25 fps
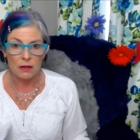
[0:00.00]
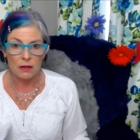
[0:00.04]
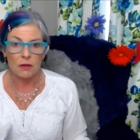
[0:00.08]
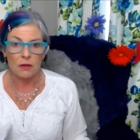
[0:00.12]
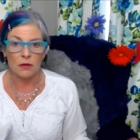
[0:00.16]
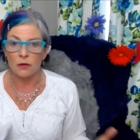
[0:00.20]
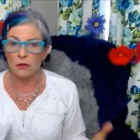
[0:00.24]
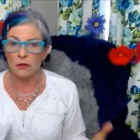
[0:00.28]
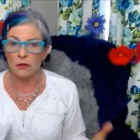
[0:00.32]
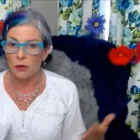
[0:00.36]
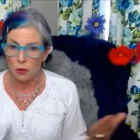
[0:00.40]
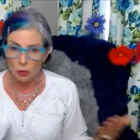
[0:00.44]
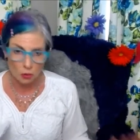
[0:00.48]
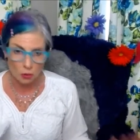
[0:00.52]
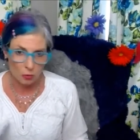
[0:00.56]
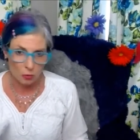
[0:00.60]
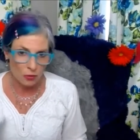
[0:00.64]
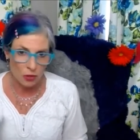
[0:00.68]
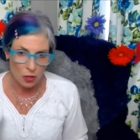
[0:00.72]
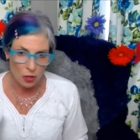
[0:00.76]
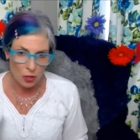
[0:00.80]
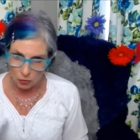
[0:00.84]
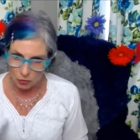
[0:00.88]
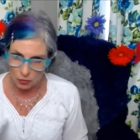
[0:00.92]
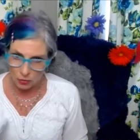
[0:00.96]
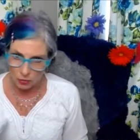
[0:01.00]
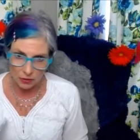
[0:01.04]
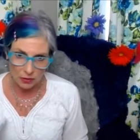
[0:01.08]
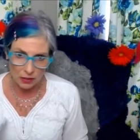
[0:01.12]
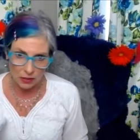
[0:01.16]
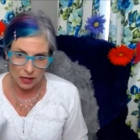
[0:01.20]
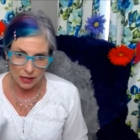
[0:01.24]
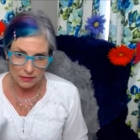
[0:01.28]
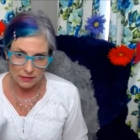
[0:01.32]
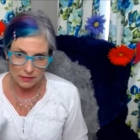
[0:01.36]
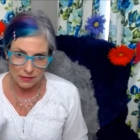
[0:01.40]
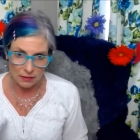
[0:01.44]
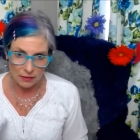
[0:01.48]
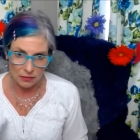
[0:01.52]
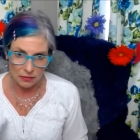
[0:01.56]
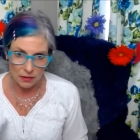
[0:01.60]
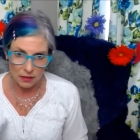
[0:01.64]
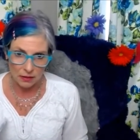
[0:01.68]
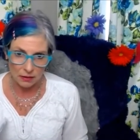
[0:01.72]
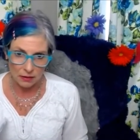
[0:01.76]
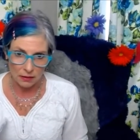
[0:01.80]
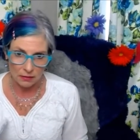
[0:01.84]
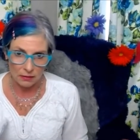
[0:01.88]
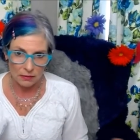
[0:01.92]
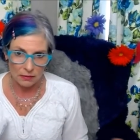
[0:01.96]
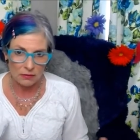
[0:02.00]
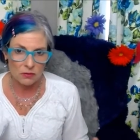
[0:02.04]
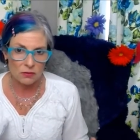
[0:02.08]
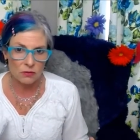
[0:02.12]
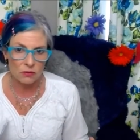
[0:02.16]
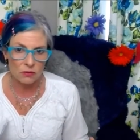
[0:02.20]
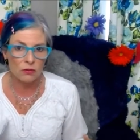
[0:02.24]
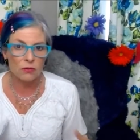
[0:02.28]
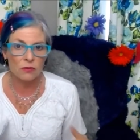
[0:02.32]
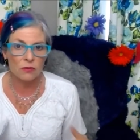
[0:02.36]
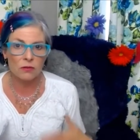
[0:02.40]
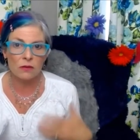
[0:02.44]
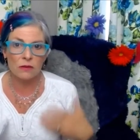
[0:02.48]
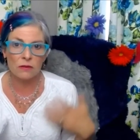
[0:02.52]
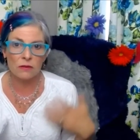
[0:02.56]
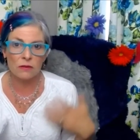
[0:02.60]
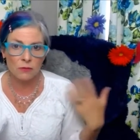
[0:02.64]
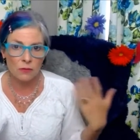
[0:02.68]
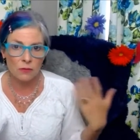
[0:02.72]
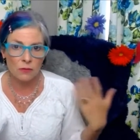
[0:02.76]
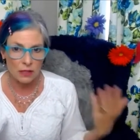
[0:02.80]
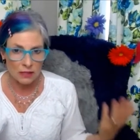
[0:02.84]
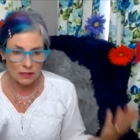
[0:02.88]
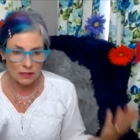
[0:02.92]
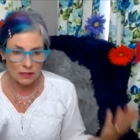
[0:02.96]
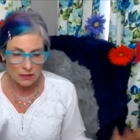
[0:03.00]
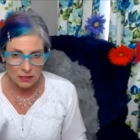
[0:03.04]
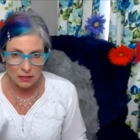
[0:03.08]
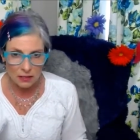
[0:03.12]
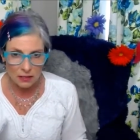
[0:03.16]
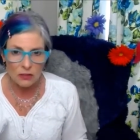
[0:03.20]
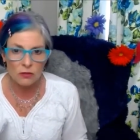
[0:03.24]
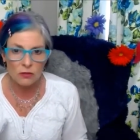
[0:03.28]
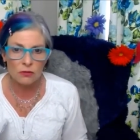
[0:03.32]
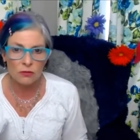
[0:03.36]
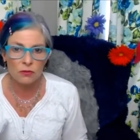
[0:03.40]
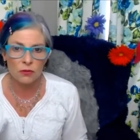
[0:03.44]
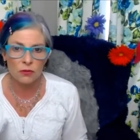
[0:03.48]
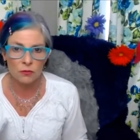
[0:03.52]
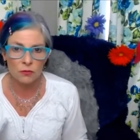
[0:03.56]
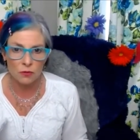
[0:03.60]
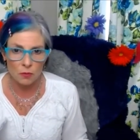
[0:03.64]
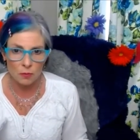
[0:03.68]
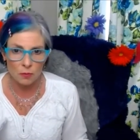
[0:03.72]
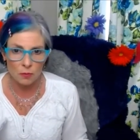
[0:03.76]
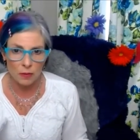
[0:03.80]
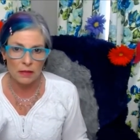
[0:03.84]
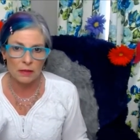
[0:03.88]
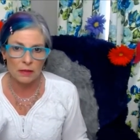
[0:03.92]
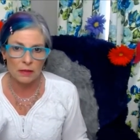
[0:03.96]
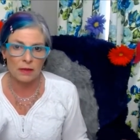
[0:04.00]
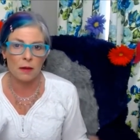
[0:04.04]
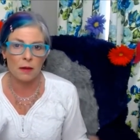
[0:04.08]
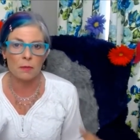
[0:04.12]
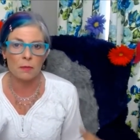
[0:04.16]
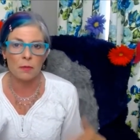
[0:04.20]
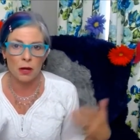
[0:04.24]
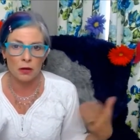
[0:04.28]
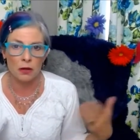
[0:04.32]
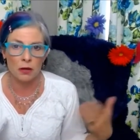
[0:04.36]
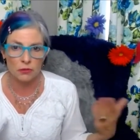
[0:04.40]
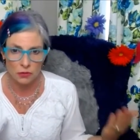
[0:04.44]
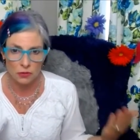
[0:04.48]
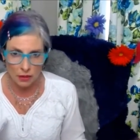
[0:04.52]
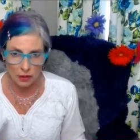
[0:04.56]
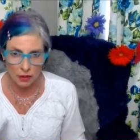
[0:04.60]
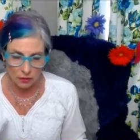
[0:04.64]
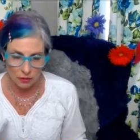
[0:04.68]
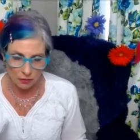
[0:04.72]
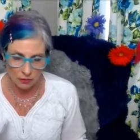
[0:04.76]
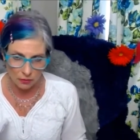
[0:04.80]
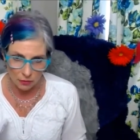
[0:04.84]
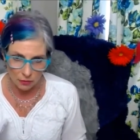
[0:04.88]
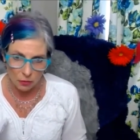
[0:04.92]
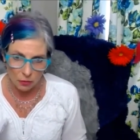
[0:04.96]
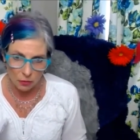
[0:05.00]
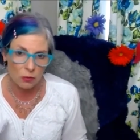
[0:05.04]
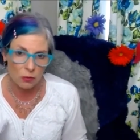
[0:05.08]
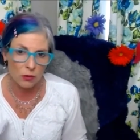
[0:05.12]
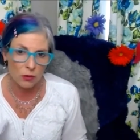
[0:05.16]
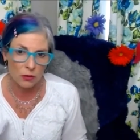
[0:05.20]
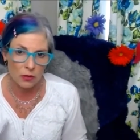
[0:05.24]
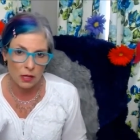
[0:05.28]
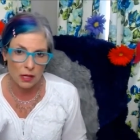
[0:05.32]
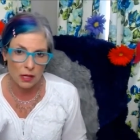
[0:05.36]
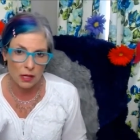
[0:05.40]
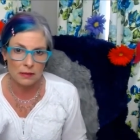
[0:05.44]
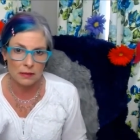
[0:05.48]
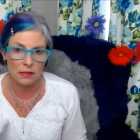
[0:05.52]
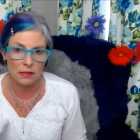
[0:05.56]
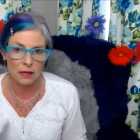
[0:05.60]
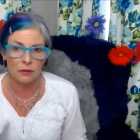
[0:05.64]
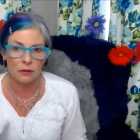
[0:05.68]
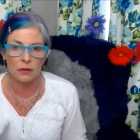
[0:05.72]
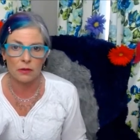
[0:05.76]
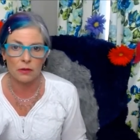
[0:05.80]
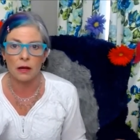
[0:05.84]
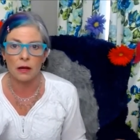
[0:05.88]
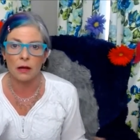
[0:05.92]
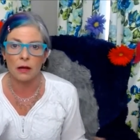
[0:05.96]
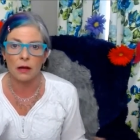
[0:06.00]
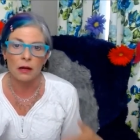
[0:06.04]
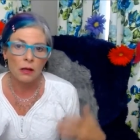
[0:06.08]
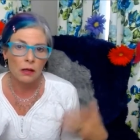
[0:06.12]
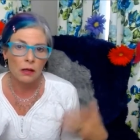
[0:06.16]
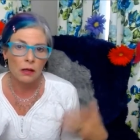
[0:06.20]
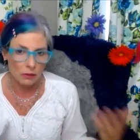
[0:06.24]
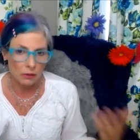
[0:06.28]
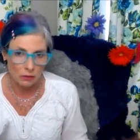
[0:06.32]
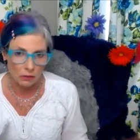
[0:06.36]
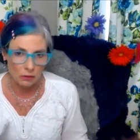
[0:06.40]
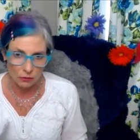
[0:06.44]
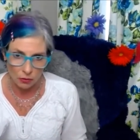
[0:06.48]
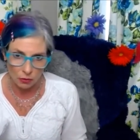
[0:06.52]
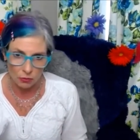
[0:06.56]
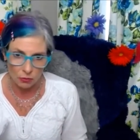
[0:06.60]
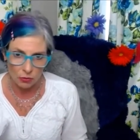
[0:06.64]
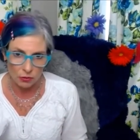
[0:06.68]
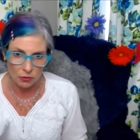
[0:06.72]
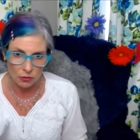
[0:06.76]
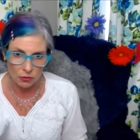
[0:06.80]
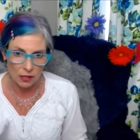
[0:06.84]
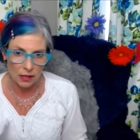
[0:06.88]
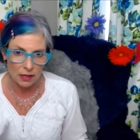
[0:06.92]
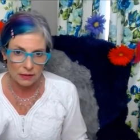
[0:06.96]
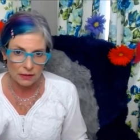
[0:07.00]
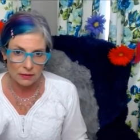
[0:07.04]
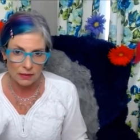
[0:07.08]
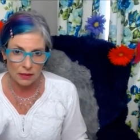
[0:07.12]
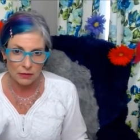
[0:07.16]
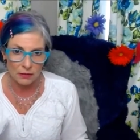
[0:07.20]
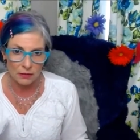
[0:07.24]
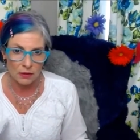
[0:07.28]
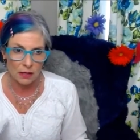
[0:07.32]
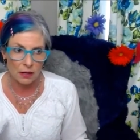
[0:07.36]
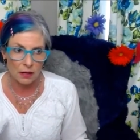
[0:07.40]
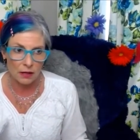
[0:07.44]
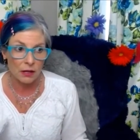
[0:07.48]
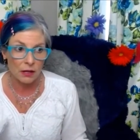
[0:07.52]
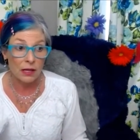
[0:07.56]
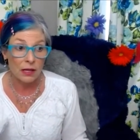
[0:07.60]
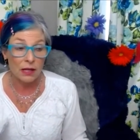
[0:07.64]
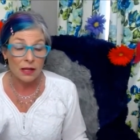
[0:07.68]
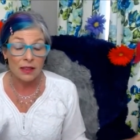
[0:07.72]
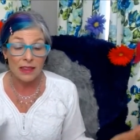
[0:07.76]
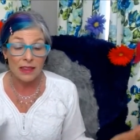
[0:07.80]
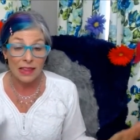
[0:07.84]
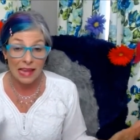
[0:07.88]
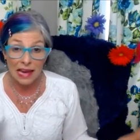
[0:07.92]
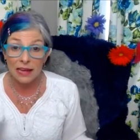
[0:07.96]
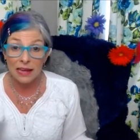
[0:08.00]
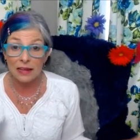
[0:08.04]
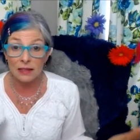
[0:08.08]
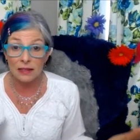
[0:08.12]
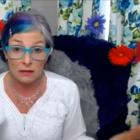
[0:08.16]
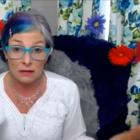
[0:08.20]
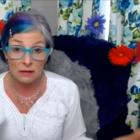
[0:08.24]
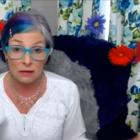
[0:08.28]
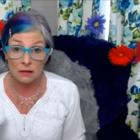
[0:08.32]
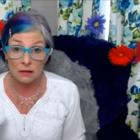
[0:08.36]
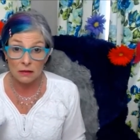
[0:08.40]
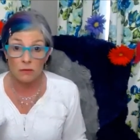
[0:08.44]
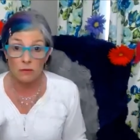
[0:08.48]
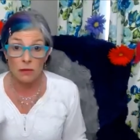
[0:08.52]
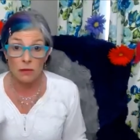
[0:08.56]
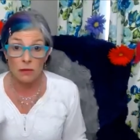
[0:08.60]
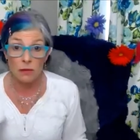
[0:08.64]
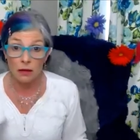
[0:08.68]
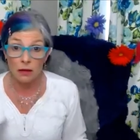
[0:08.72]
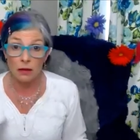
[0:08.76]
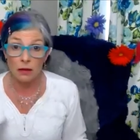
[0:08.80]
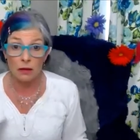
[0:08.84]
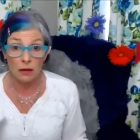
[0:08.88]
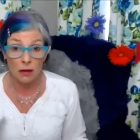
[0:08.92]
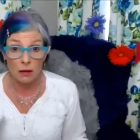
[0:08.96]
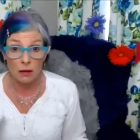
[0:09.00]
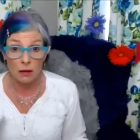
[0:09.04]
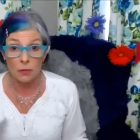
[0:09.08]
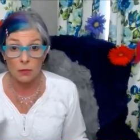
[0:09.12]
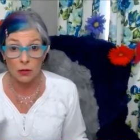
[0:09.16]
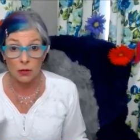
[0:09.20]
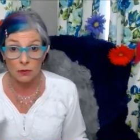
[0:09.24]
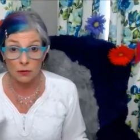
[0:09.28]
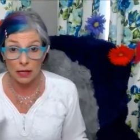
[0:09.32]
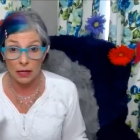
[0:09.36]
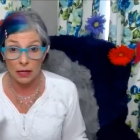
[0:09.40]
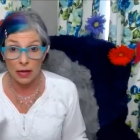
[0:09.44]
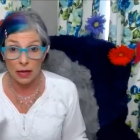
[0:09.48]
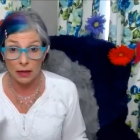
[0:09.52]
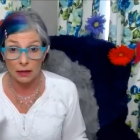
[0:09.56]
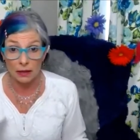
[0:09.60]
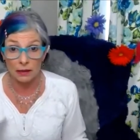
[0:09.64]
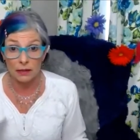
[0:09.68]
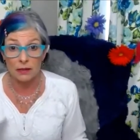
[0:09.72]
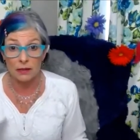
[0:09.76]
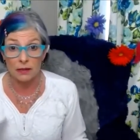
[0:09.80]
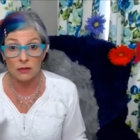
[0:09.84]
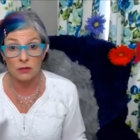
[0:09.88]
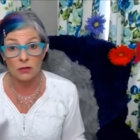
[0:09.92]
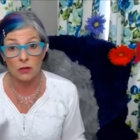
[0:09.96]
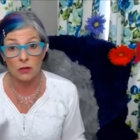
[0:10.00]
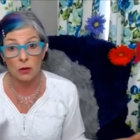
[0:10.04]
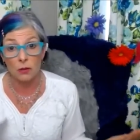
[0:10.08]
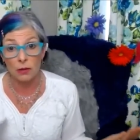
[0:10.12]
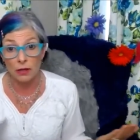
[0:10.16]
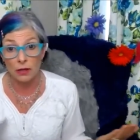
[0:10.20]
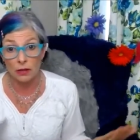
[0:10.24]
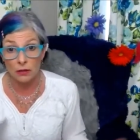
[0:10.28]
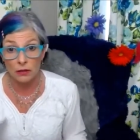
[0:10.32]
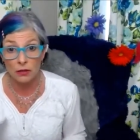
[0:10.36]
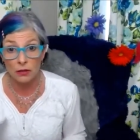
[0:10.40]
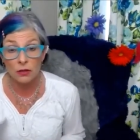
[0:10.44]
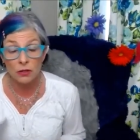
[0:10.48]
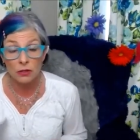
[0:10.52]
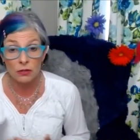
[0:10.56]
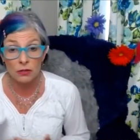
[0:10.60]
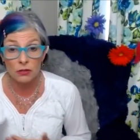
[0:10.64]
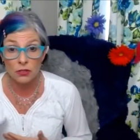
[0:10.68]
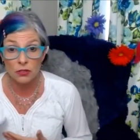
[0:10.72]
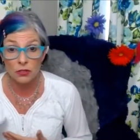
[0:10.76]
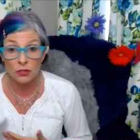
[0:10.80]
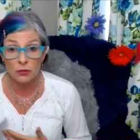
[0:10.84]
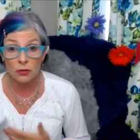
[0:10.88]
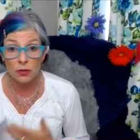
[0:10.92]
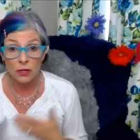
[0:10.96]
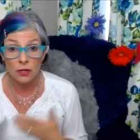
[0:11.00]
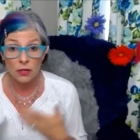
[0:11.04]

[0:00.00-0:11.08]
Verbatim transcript: there are no no good guys out there as soon as if we continue to repeat that mantra there are no good guys out there there are no good guys out there that is going to become our reality so i encourage you